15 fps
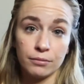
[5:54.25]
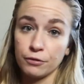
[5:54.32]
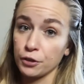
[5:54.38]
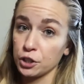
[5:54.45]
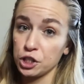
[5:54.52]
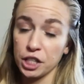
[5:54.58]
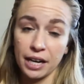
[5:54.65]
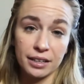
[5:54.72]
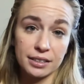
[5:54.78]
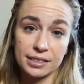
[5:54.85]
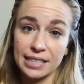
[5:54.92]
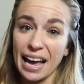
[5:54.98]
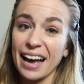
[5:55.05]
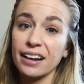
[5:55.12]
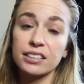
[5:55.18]
for Jenna's
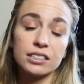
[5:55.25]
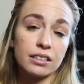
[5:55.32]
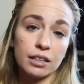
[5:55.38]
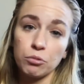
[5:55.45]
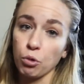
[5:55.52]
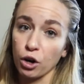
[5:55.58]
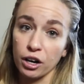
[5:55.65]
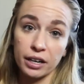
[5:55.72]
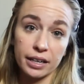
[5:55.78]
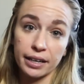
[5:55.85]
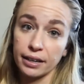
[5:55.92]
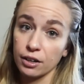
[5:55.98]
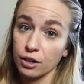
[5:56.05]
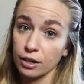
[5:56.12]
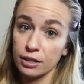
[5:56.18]
excellent work
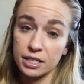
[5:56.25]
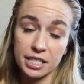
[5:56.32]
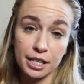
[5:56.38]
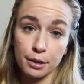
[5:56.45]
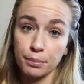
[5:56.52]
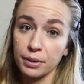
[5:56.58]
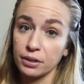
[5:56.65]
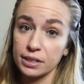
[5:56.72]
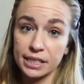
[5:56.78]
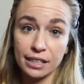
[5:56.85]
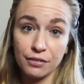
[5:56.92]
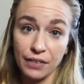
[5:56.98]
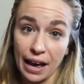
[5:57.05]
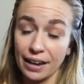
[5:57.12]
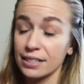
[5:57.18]
in her team building
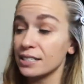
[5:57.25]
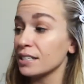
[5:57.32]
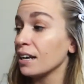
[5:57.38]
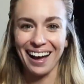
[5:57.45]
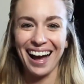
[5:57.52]
event,